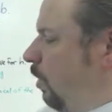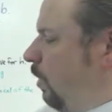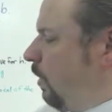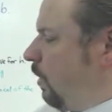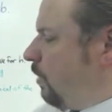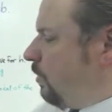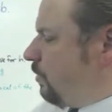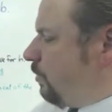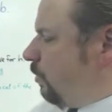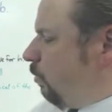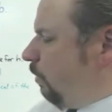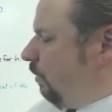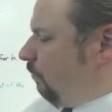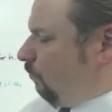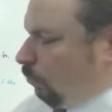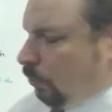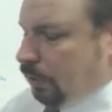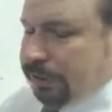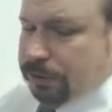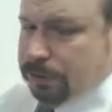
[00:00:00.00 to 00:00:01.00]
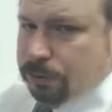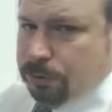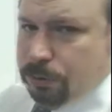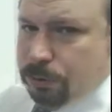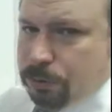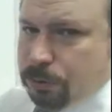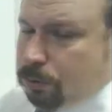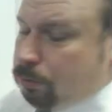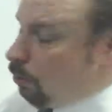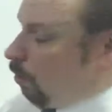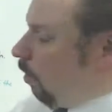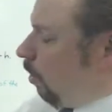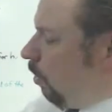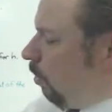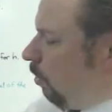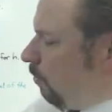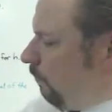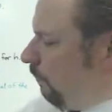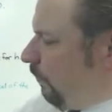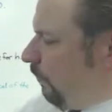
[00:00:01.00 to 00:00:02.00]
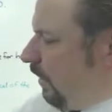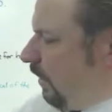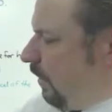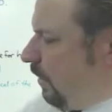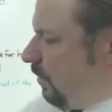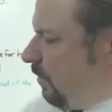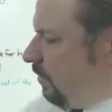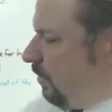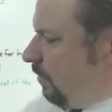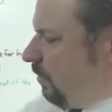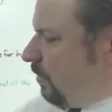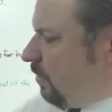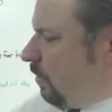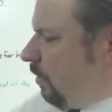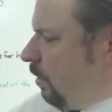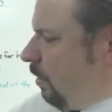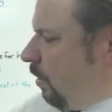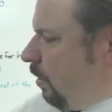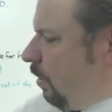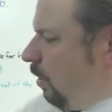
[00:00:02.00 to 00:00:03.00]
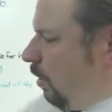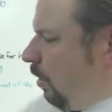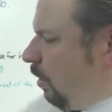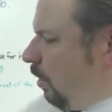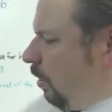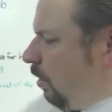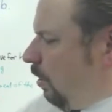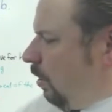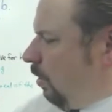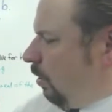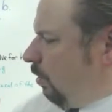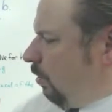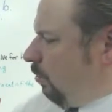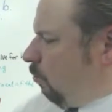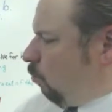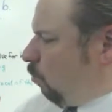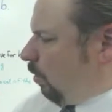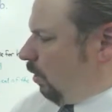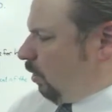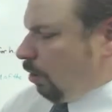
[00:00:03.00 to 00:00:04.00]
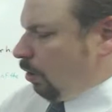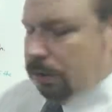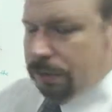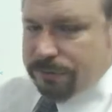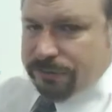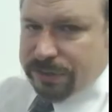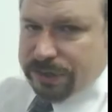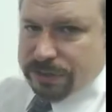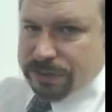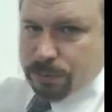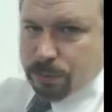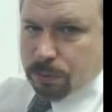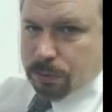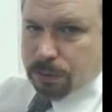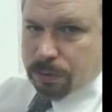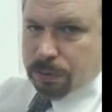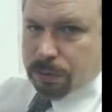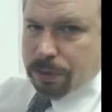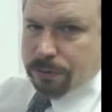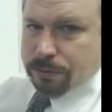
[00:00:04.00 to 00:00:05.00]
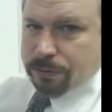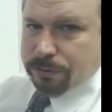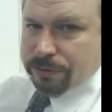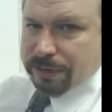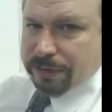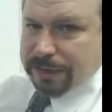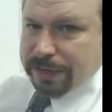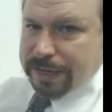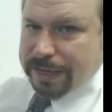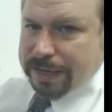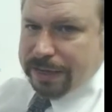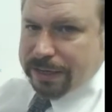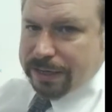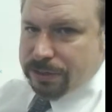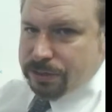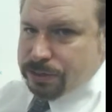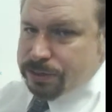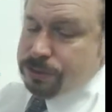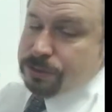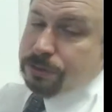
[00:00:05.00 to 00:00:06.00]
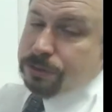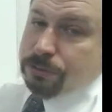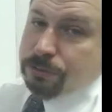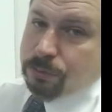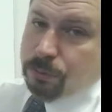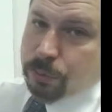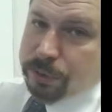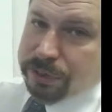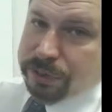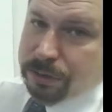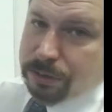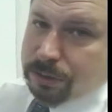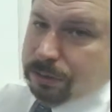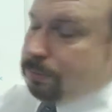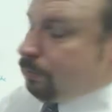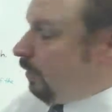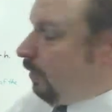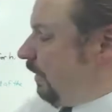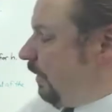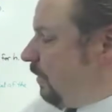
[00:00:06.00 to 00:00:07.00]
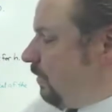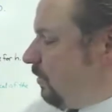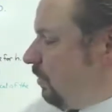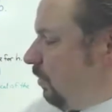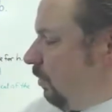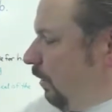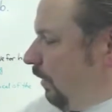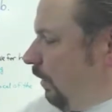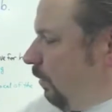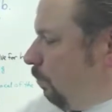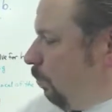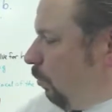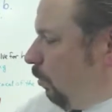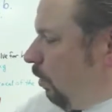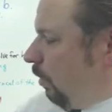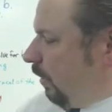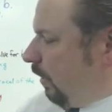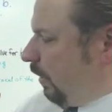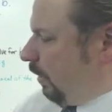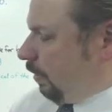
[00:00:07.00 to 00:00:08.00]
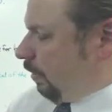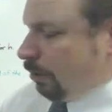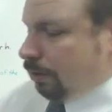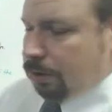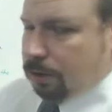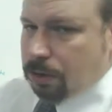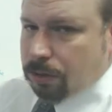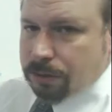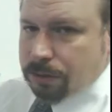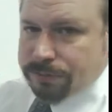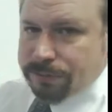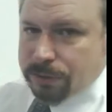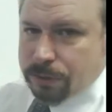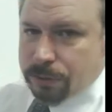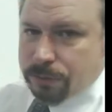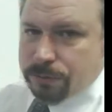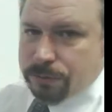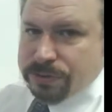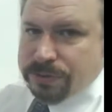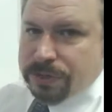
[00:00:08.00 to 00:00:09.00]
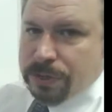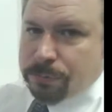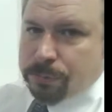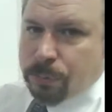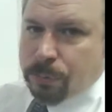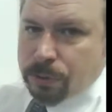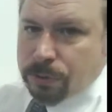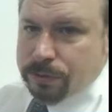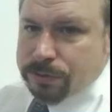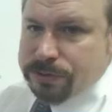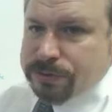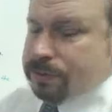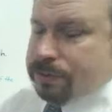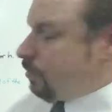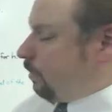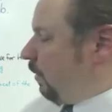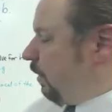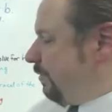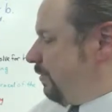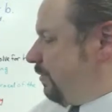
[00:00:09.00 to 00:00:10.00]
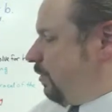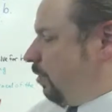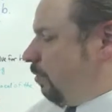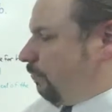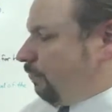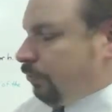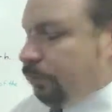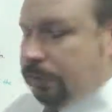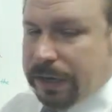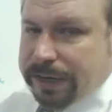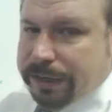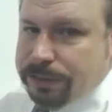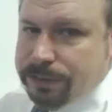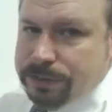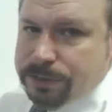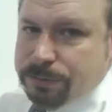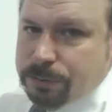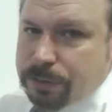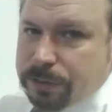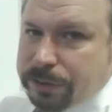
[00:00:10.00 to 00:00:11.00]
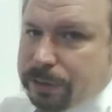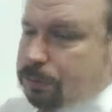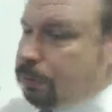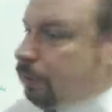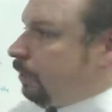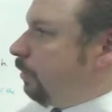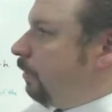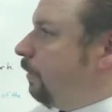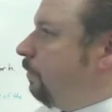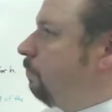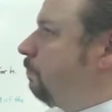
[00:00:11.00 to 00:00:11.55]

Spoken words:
So if we knew all of these, what all of these were other than h, we could easily plug in all of those numbers and solve for h really quickly.